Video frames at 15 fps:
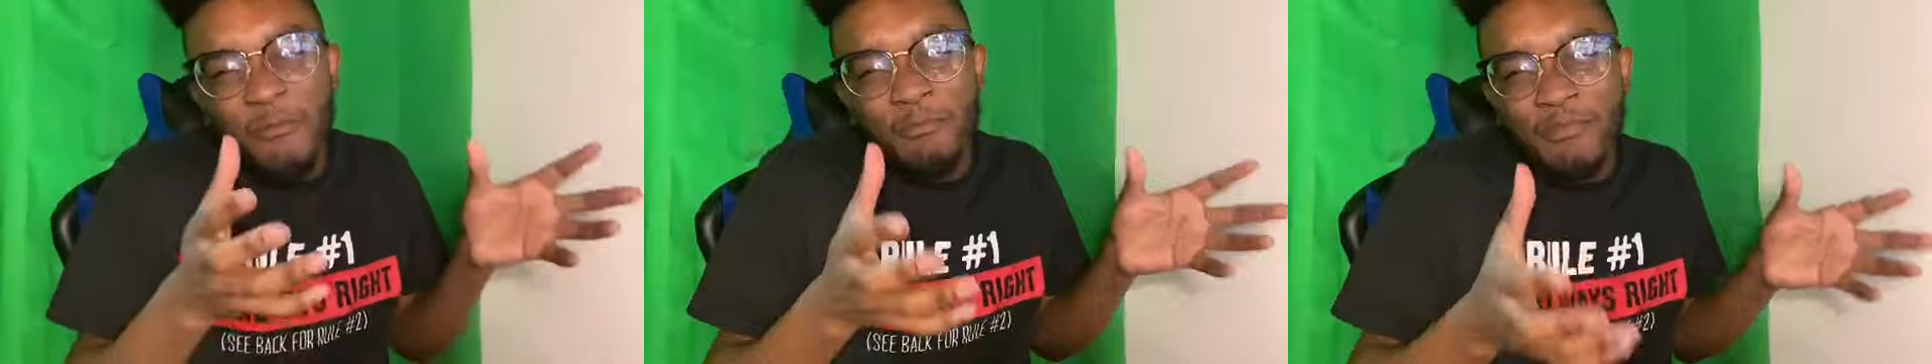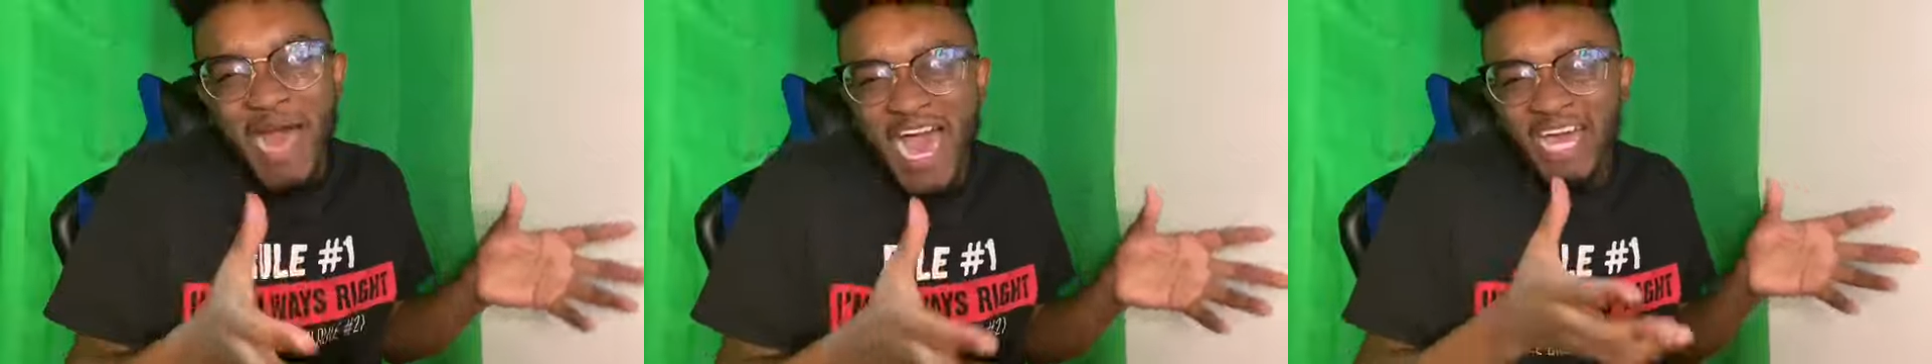
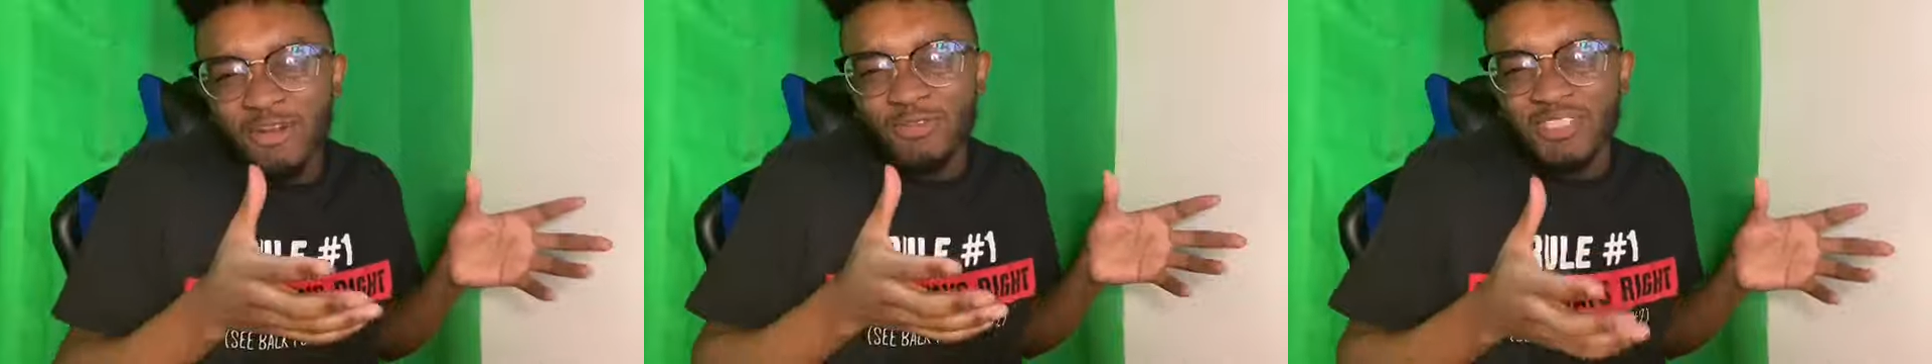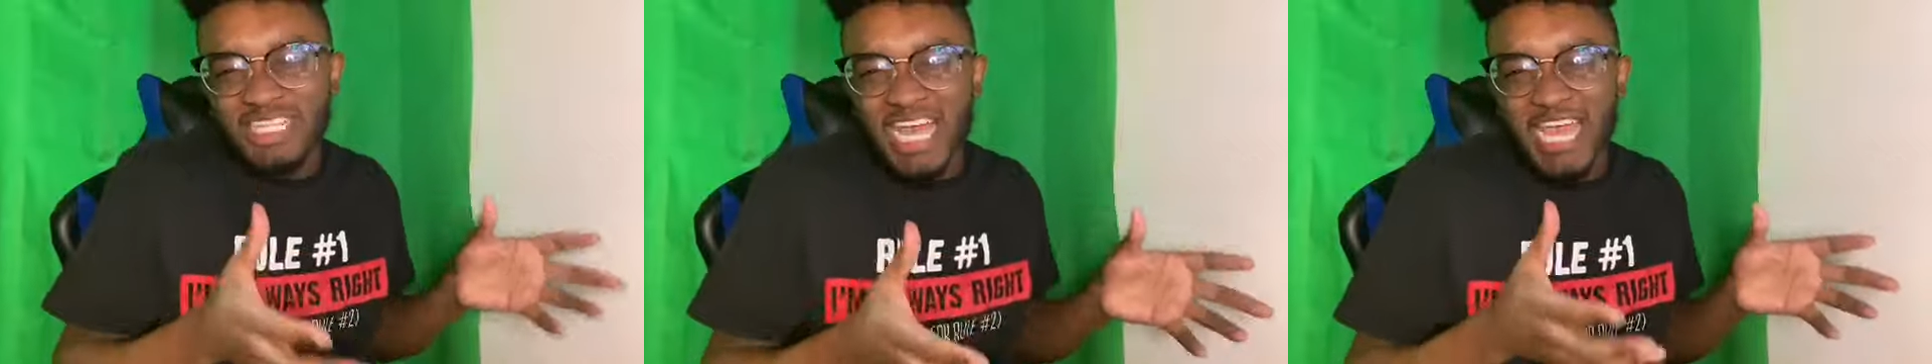
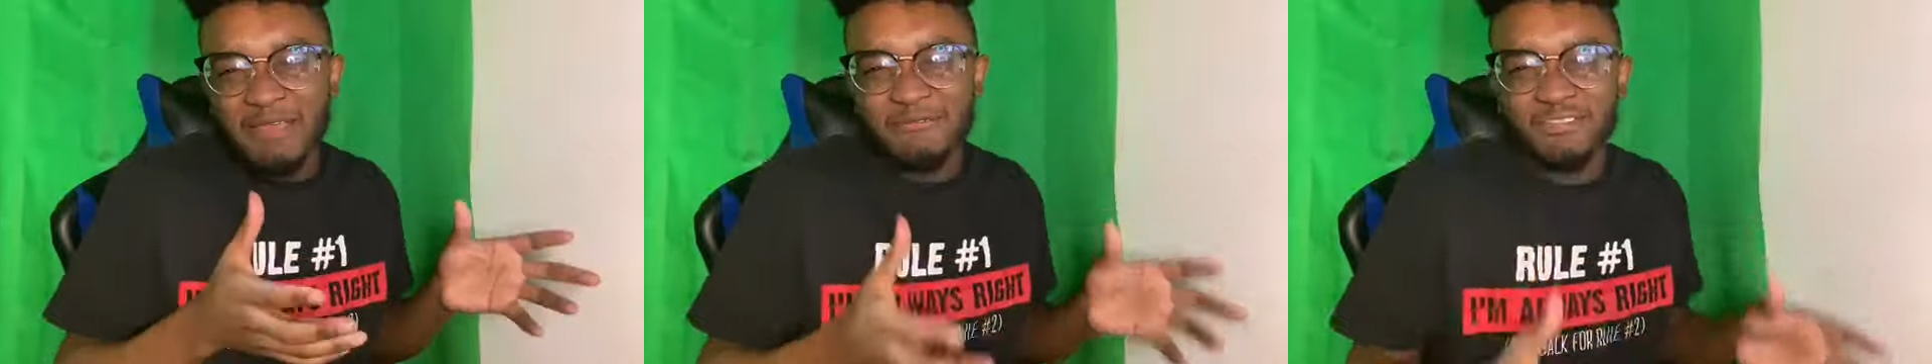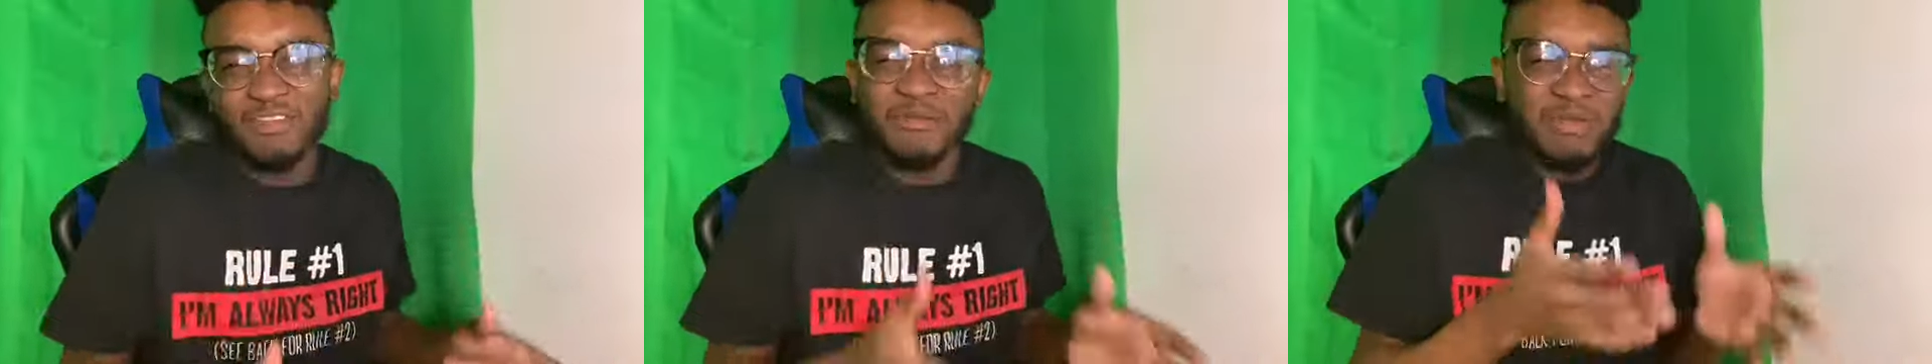model
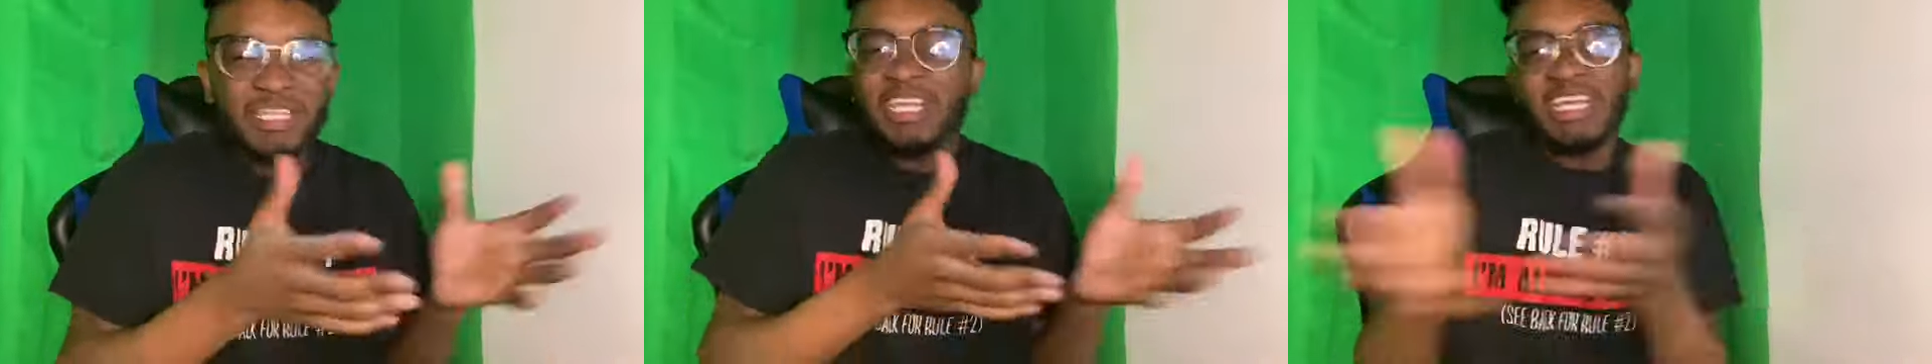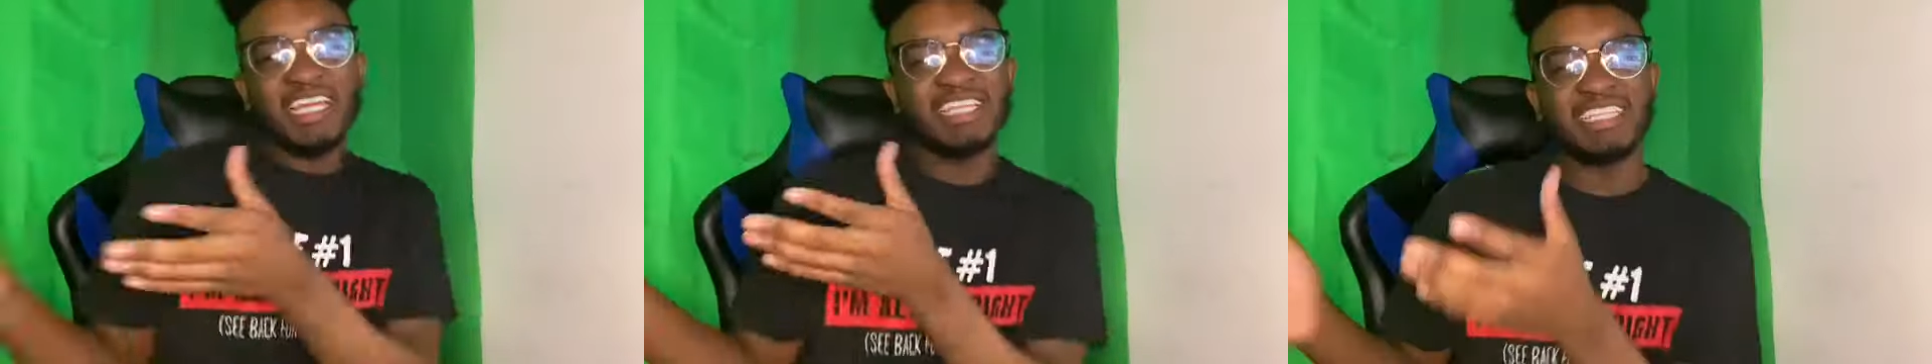type drip.
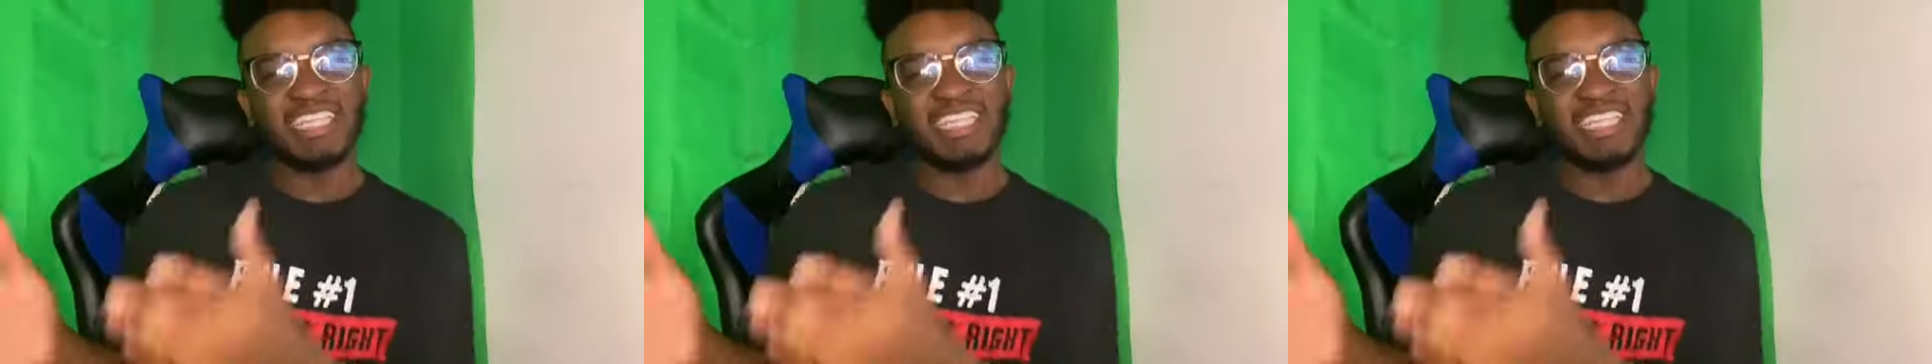Look at